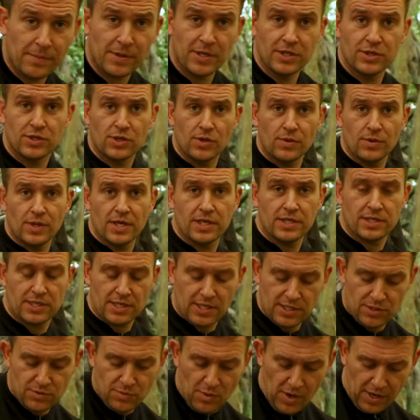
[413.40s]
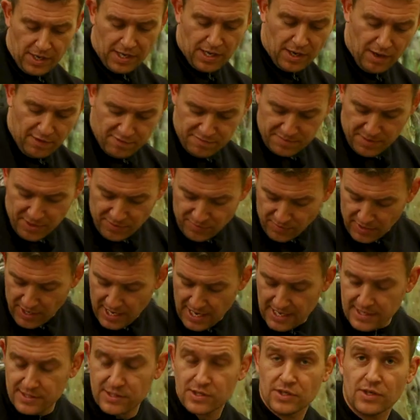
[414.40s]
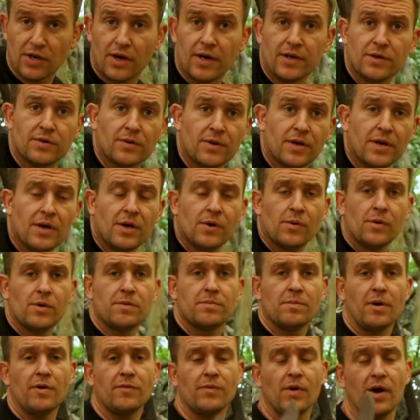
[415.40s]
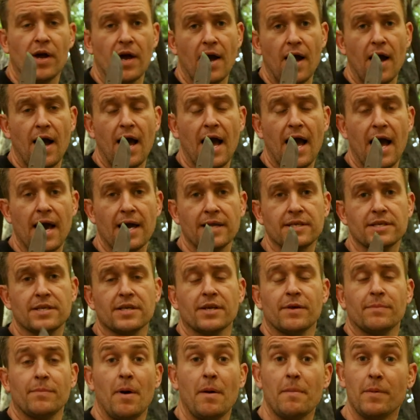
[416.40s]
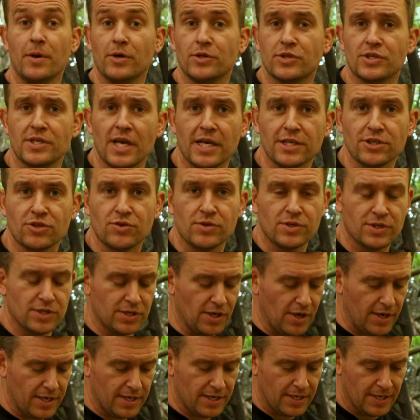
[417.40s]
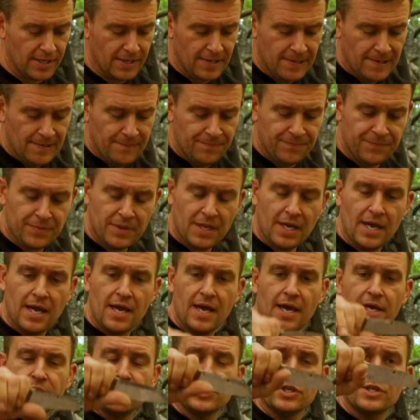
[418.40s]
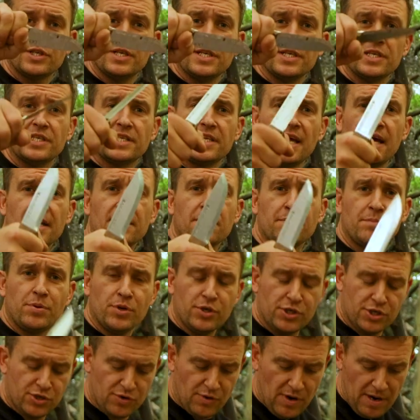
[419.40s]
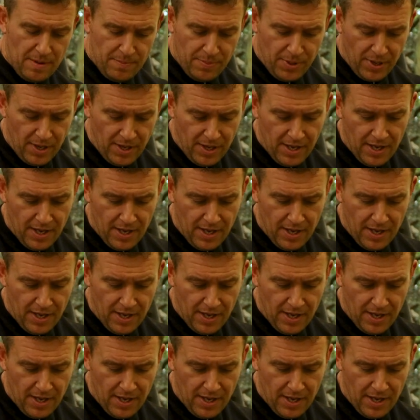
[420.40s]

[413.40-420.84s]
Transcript: I'm going to do this is working over my right hand side with my right hand, my most dexterous side, just in a standard push grip,